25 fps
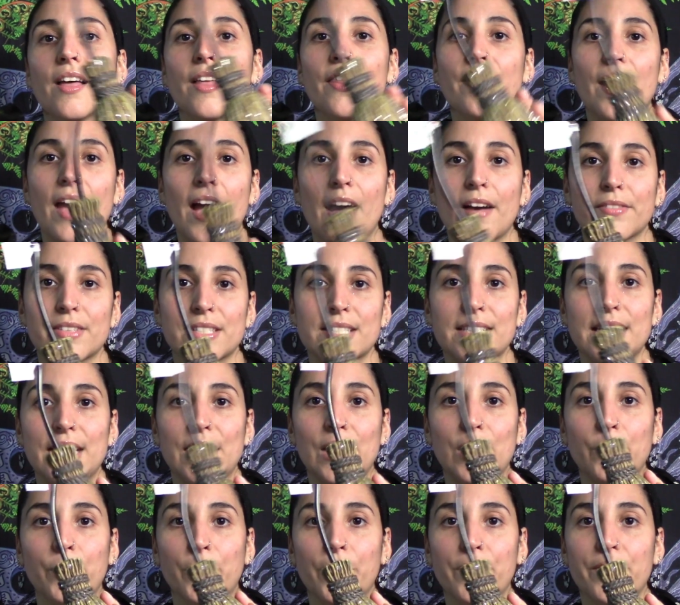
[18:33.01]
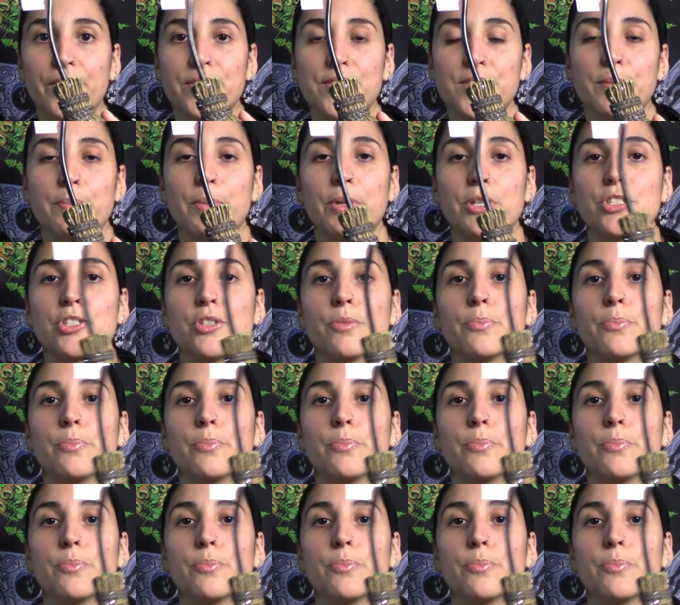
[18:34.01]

They have a scene where there's a bunch of